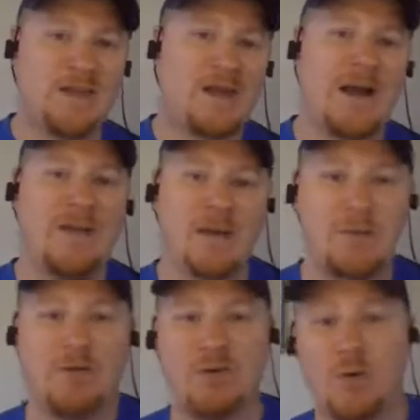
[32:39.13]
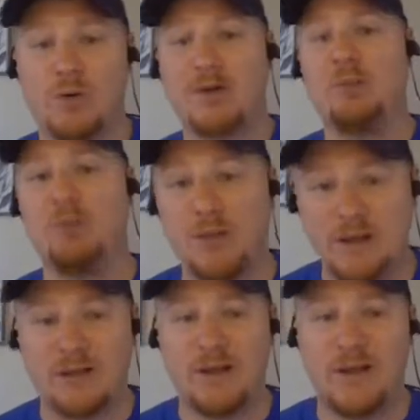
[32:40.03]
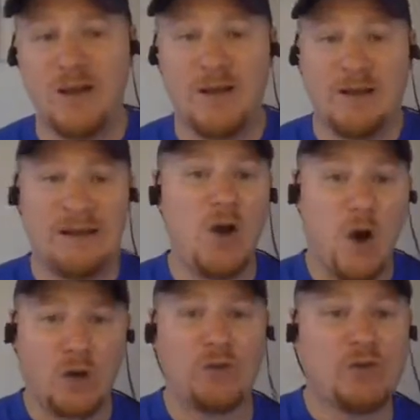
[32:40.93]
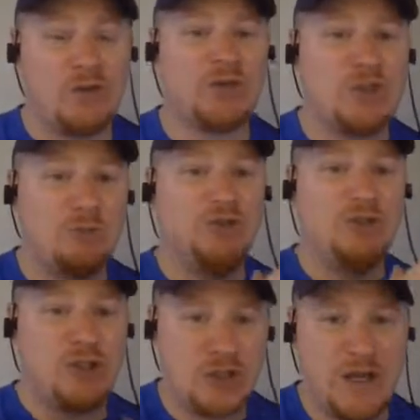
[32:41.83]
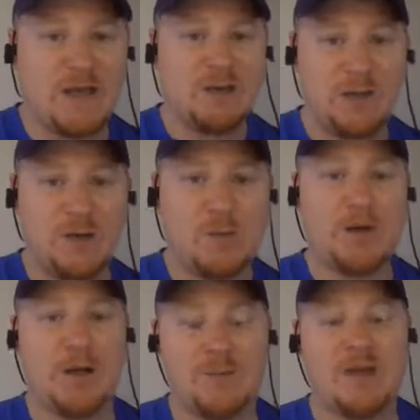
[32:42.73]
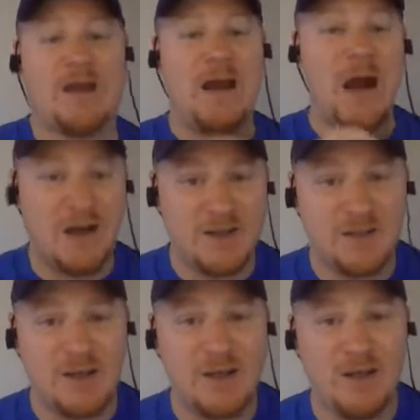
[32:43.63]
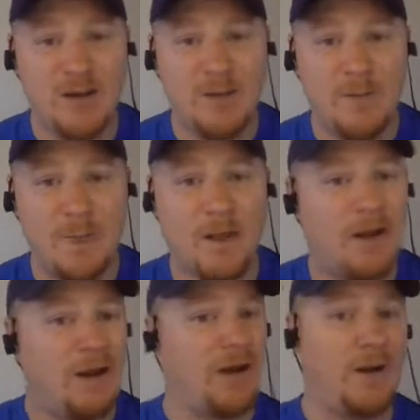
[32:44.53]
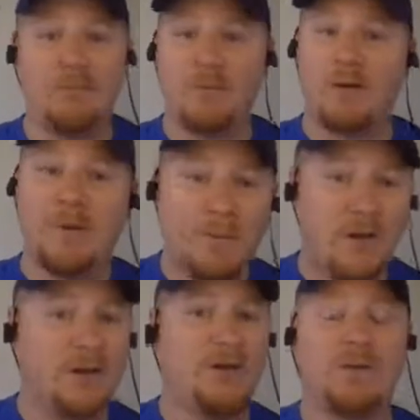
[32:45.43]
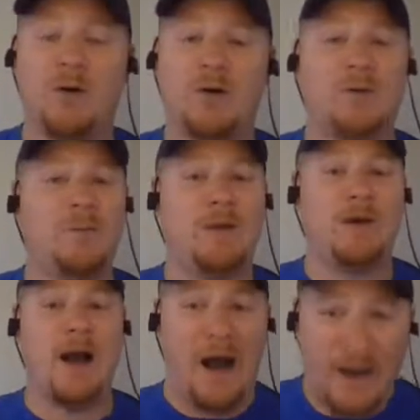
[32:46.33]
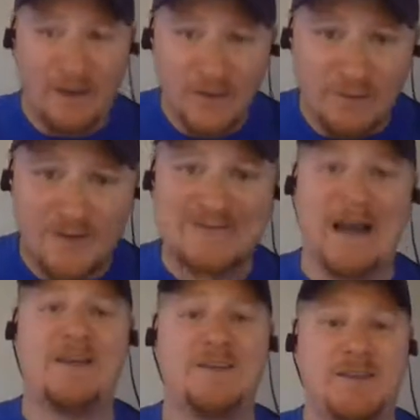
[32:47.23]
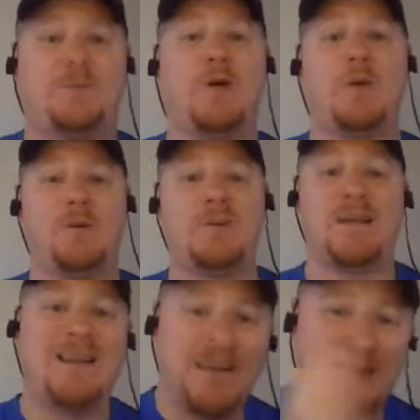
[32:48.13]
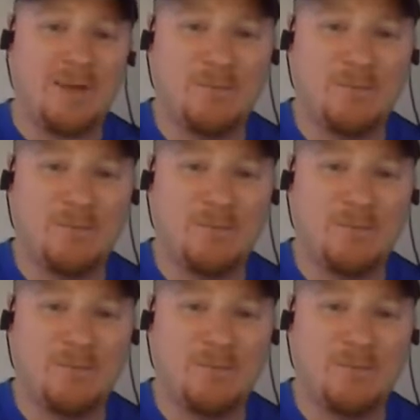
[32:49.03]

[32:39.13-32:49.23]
a guy like Melvin Gordon completely, he offers you some legit league-winning upside. And honestly, I'm going on a limb here. I think for dynasty purposes, I like him